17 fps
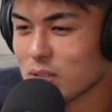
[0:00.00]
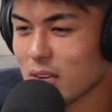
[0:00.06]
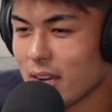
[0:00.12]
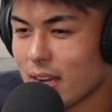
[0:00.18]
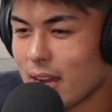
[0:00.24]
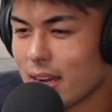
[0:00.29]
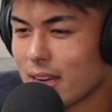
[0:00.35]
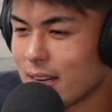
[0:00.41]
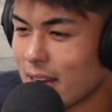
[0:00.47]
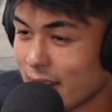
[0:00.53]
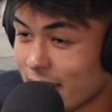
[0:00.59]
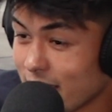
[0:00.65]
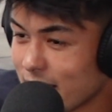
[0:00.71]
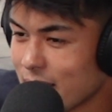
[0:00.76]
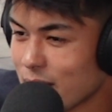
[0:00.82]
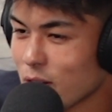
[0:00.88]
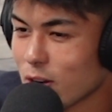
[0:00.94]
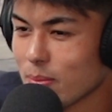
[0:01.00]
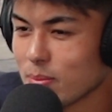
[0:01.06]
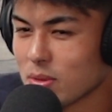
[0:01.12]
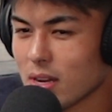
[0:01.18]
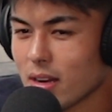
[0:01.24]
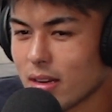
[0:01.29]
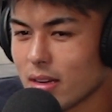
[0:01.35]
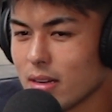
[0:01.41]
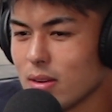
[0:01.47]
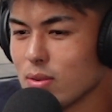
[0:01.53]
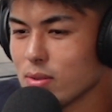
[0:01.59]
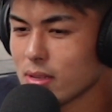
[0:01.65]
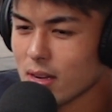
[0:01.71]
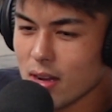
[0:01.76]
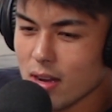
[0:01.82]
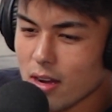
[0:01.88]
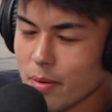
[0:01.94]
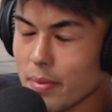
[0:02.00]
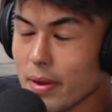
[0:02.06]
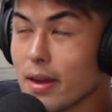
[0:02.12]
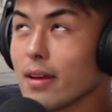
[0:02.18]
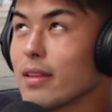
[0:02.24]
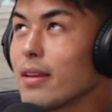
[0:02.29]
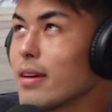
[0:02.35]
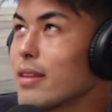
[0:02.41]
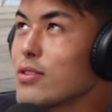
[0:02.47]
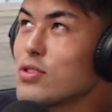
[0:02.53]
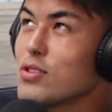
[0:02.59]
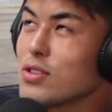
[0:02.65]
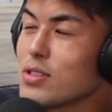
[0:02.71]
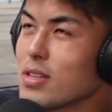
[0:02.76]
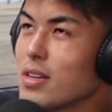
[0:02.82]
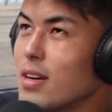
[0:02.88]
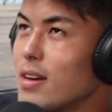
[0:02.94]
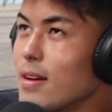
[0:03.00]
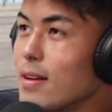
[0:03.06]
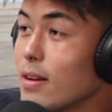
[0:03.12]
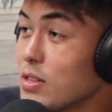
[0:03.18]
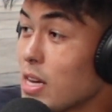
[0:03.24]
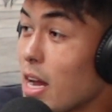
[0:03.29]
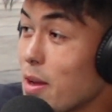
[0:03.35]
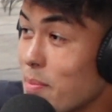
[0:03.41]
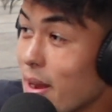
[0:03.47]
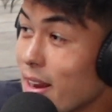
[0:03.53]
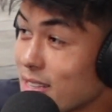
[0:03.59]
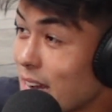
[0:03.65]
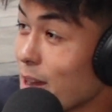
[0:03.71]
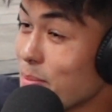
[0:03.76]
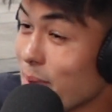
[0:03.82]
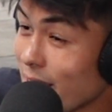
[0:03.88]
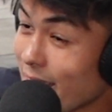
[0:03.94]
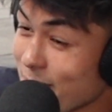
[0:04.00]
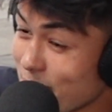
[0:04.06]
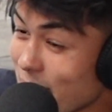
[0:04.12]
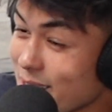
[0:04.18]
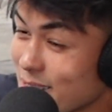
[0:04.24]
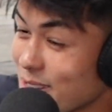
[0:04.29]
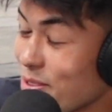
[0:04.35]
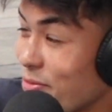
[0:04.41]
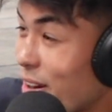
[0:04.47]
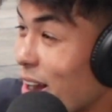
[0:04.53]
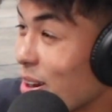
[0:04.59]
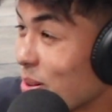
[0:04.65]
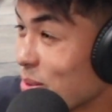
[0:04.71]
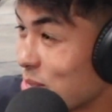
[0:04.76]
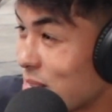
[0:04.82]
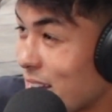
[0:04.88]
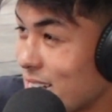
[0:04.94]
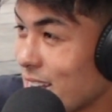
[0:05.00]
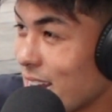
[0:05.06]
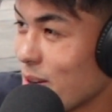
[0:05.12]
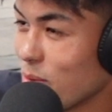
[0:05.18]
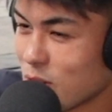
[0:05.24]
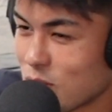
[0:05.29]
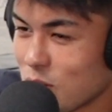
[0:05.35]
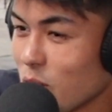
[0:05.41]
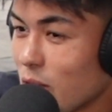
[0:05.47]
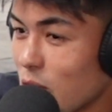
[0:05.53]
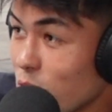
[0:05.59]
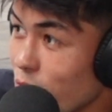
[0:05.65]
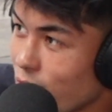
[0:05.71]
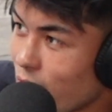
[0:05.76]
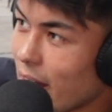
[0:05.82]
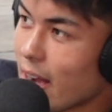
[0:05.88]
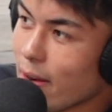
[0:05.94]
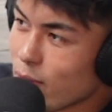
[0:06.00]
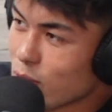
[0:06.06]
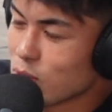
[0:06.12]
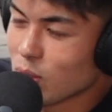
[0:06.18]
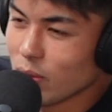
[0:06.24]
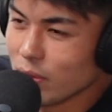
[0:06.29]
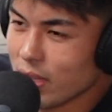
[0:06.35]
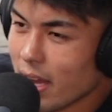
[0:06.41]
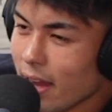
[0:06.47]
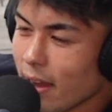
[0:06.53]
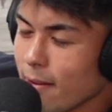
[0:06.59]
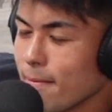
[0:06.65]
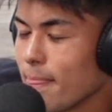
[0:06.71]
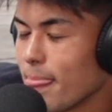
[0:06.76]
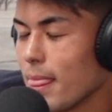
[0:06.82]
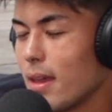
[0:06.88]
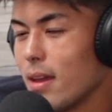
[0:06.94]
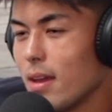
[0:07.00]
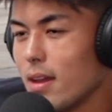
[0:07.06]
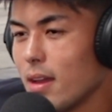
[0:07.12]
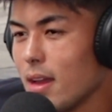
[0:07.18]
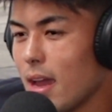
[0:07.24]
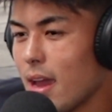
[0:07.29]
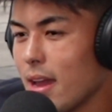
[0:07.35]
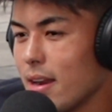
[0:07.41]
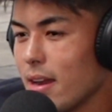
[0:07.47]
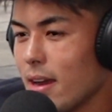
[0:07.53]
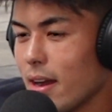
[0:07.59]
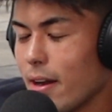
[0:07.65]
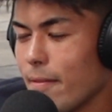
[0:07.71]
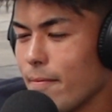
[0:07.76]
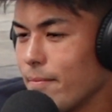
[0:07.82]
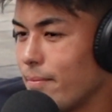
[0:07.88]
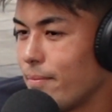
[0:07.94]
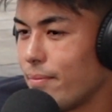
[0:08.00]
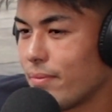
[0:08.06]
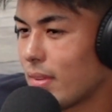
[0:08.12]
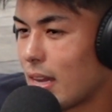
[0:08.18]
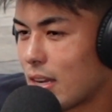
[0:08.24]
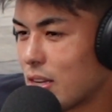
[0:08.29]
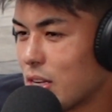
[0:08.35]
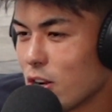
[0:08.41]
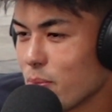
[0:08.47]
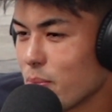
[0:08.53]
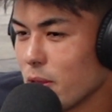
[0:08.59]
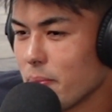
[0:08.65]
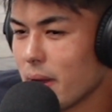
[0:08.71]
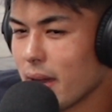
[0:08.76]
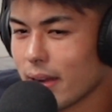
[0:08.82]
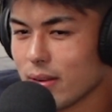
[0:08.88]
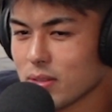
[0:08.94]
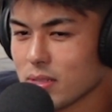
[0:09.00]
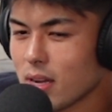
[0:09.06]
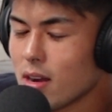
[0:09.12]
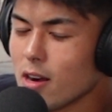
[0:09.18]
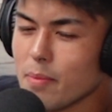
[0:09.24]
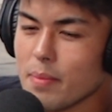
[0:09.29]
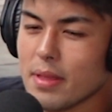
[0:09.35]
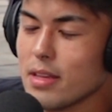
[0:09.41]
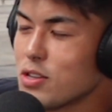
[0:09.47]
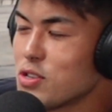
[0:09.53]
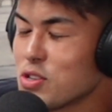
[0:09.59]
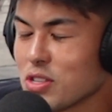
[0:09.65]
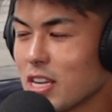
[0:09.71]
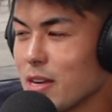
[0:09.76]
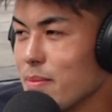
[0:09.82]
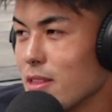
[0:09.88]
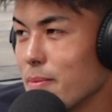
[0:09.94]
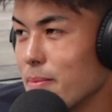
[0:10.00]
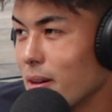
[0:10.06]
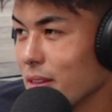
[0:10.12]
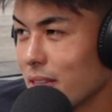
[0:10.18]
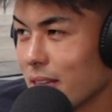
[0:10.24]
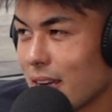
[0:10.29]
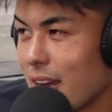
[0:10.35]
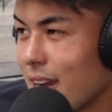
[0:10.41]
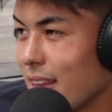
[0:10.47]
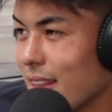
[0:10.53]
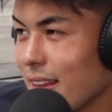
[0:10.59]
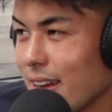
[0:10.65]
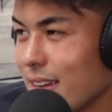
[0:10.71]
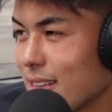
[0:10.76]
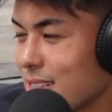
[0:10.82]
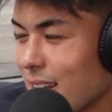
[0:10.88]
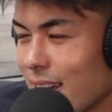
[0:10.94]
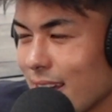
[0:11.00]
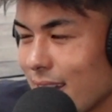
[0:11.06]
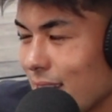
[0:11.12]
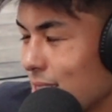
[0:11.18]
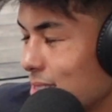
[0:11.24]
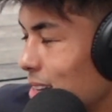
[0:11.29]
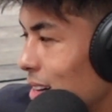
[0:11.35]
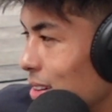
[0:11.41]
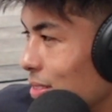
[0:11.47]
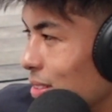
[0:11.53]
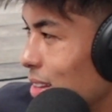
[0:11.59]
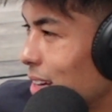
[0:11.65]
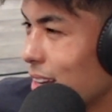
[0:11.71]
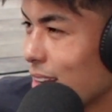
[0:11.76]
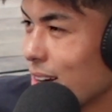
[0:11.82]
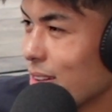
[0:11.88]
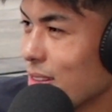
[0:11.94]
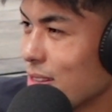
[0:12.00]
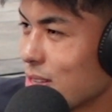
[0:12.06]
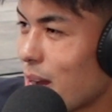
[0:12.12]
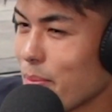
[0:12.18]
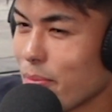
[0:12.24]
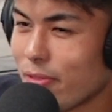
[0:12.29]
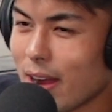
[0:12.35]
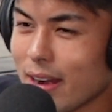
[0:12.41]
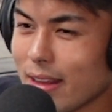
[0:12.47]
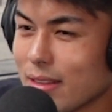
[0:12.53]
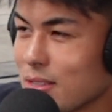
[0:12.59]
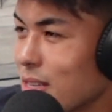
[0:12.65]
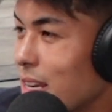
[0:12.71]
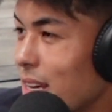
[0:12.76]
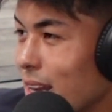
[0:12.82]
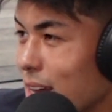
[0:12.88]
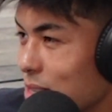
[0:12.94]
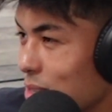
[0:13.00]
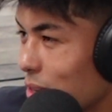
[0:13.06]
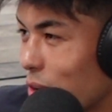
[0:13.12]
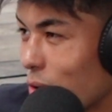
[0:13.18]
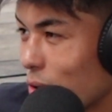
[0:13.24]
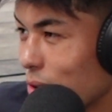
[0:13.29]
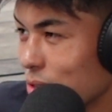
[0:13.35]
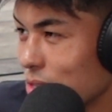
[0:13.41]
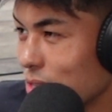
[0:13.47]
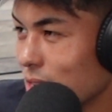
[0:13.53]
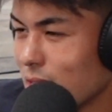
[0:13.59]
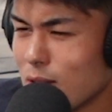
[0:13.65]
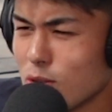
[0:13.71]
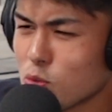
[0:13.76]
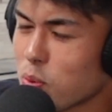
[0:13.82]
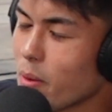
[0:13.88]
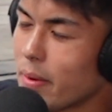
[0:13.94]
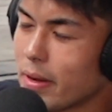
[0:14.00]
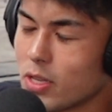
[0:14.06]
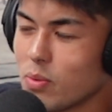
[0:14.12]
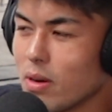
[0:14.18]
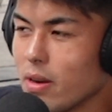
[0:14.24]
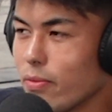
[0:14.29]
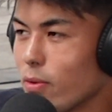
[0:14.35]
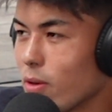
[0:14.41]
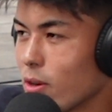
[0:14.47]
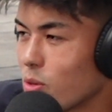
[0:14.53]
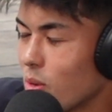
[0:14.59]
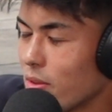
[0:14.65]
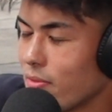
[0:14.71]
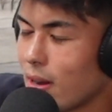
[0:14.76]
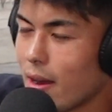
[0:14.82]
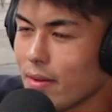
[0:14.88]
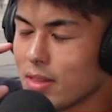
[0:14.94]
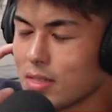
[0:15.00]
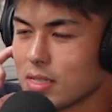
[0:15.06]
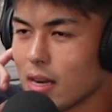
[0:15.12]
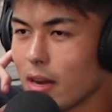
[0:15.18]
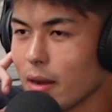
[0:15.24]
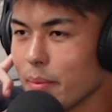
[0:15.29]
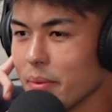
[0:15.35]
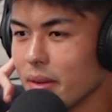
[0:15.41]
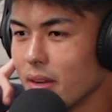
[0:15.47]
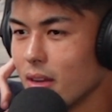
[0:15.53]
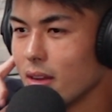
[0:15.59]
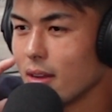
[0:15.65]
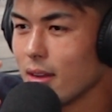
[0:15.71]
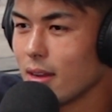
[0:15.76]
was like, I could hear him talking. He was like, oh man, like they should just, because I made it to the finals that day, which so like, you fight every single day, and I could hear him in the back, and he was like, oh man, they should just give me the belt again. Like it's not even like, I'm fighting this kid as a courtesy. He was probably like 24 or 25 at the time.